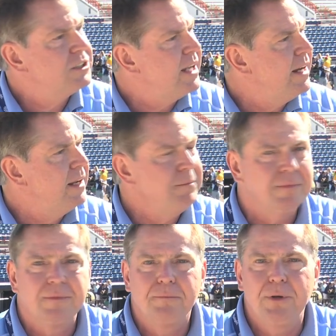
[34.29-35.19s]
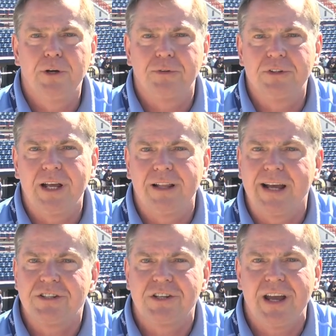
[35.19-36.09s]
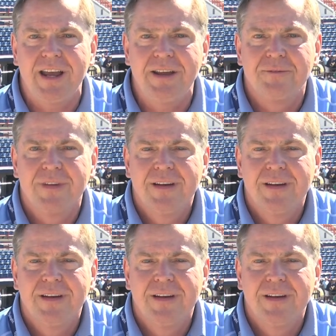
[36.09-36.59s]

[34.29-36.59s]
Stadium, beautiful day like today,